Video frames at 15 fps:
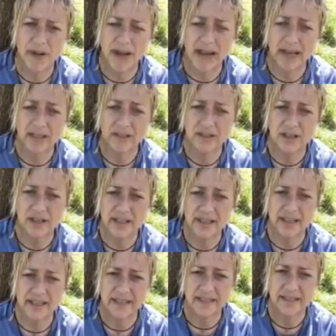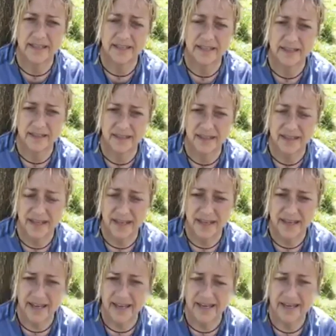actually is
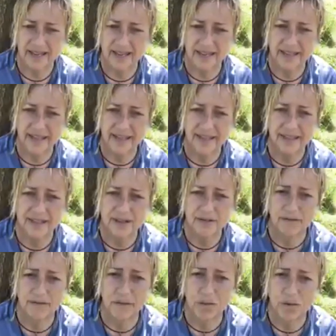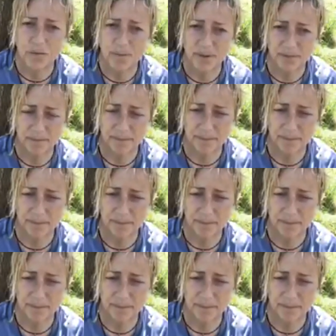in a data form.